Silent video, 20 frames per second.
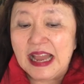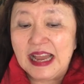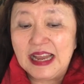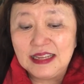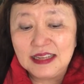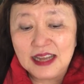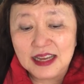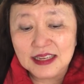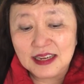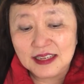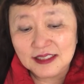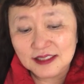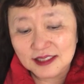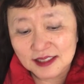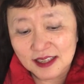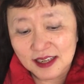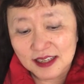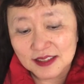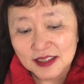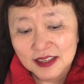And like I
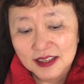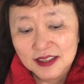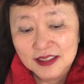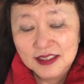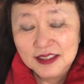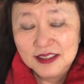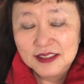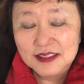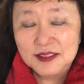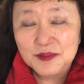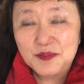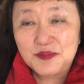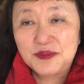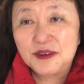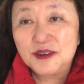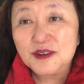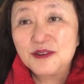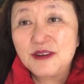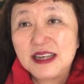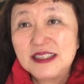said, the
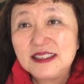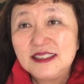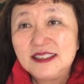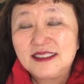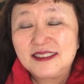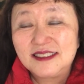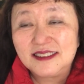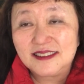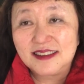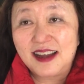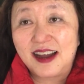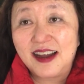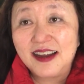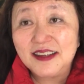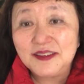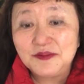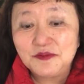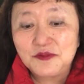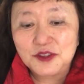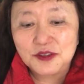program is
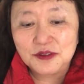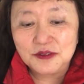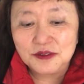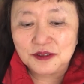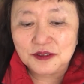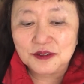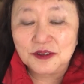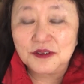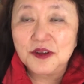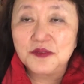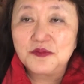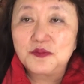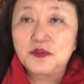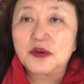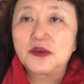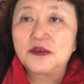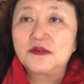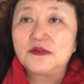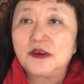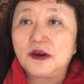designed to sort of
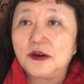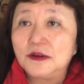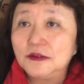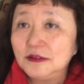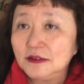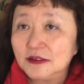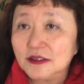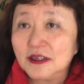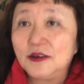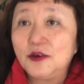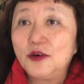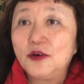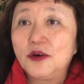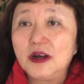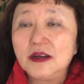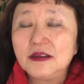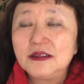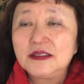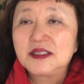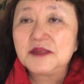provoke
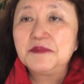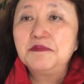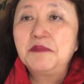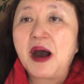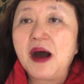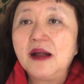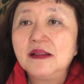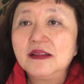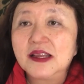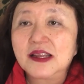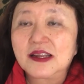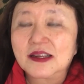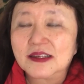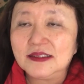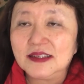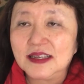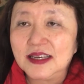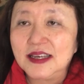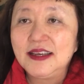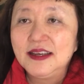or
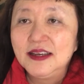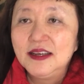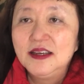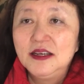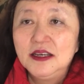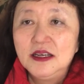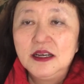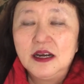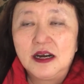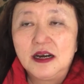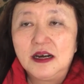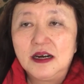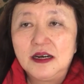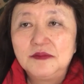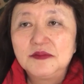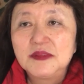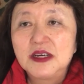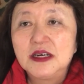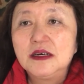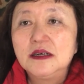symbolically
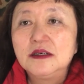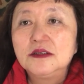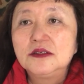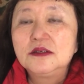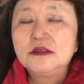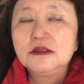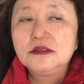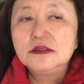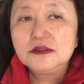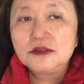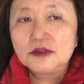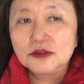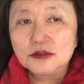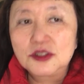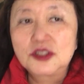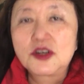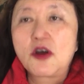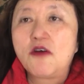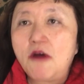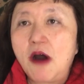to
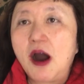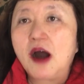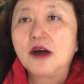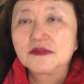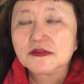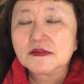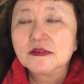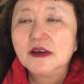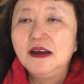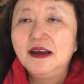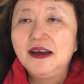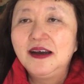show off.